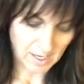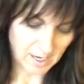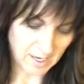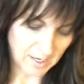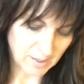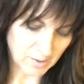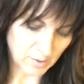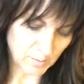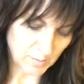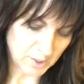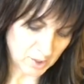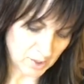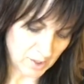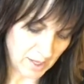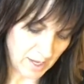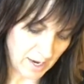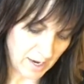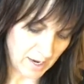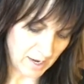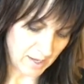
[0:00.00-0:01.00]
And I don't measure
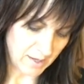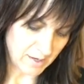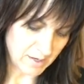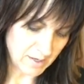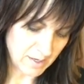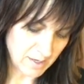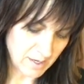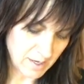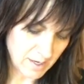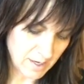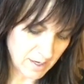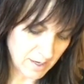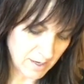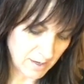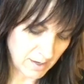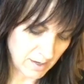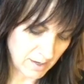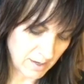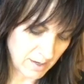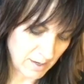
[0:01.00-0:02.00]
that either.
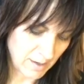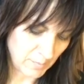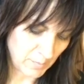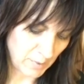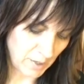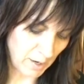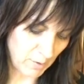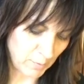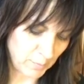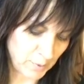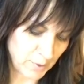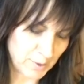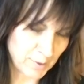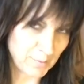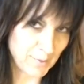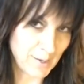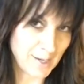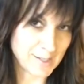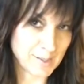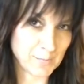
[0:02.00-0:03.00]
But I will put the
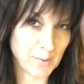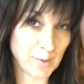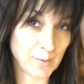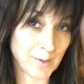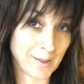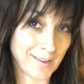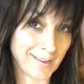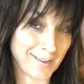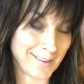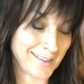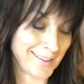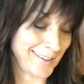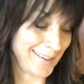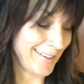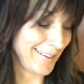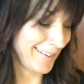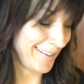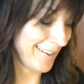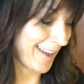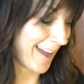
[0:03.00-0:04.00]
recipe with all
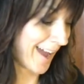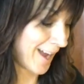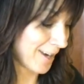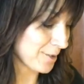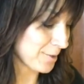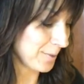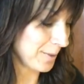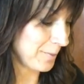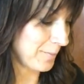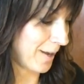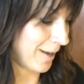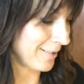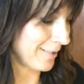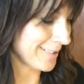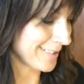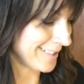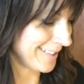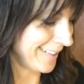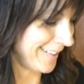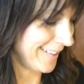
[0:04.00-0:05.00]
the actual
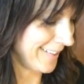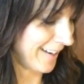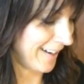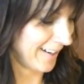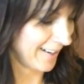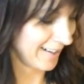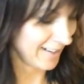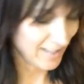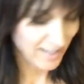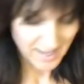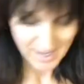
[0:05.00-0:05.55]
amounts in there.